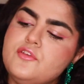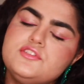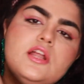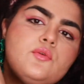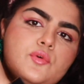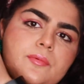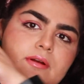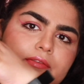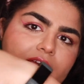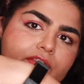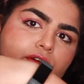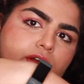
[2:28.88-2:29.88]
a lot of room around
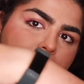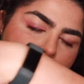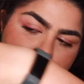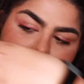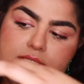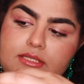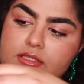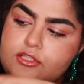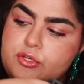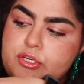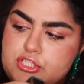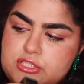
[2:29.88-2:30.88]
the other compartments, so
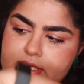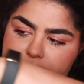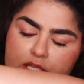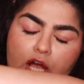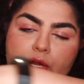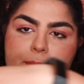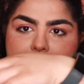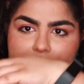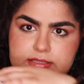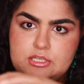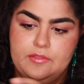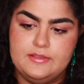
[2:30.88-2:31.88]
you can just slot your
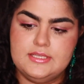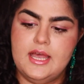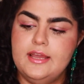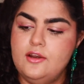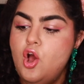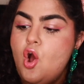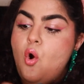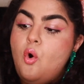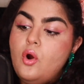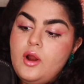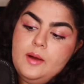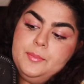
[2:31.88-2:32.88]
palettes in on the side,
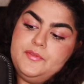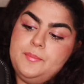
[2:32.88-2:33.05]
or I'll put the